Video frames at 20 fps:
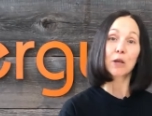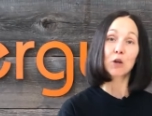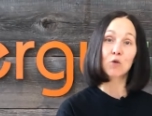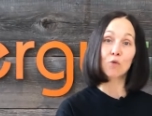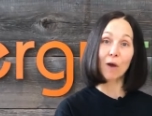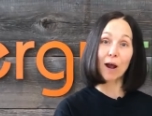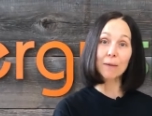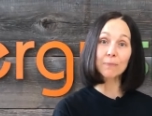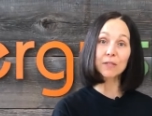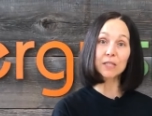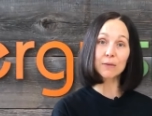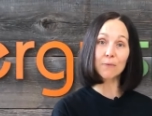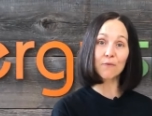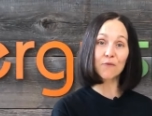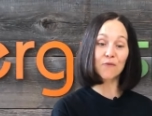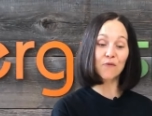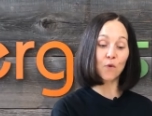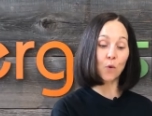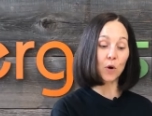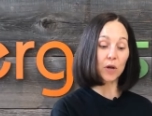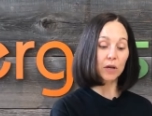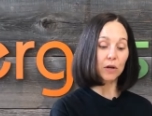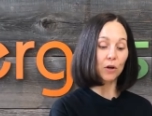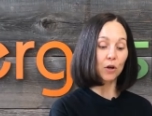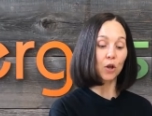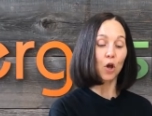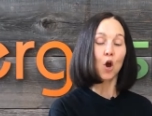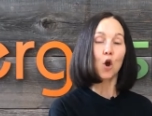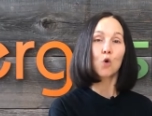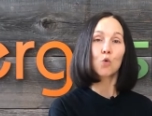grab some
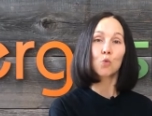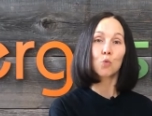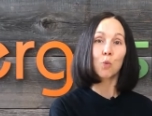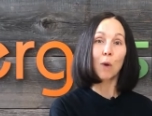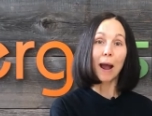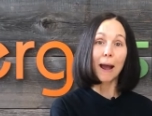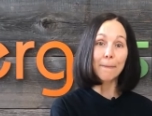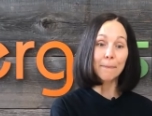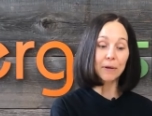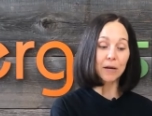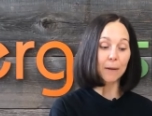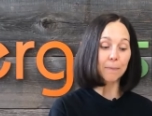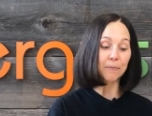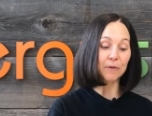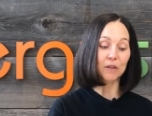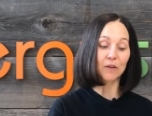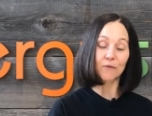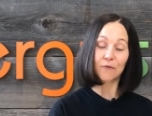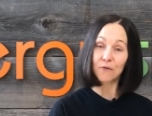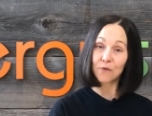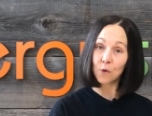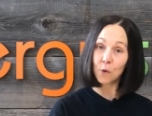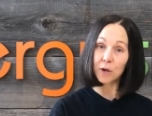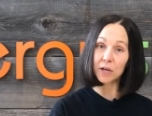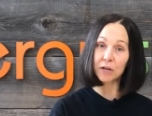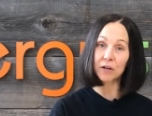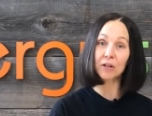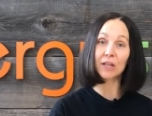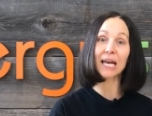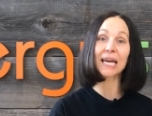foil, wrap it up in the
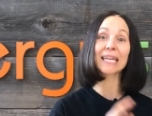foil,